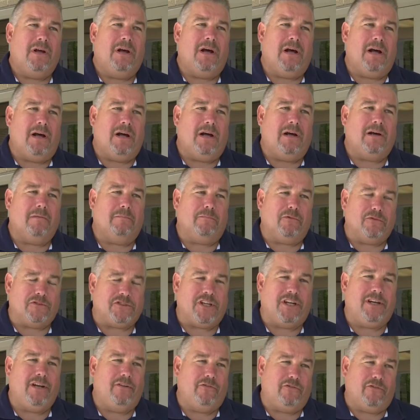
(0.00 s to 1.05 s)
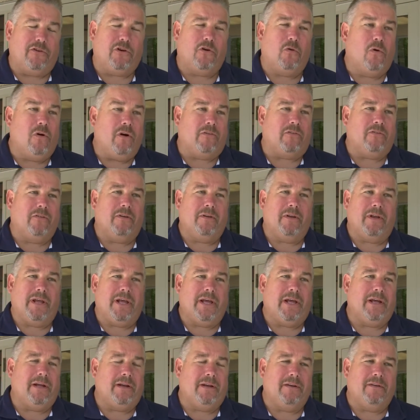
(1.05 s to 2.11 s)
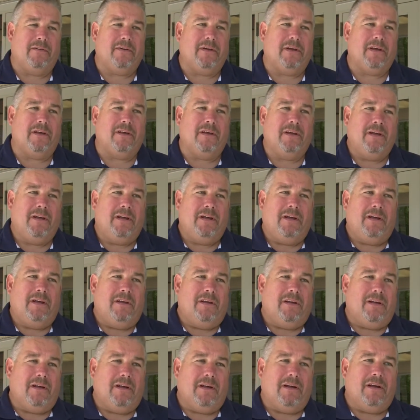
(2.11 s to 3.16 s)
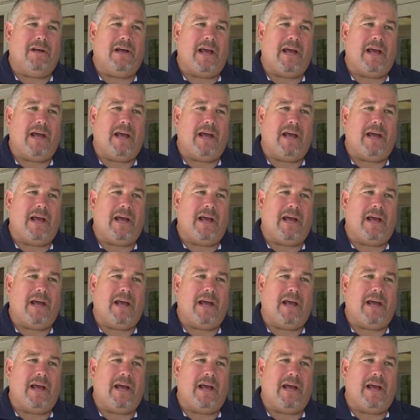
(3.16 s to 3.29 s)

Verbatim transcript: uh, proceedings in court, and uh, uh,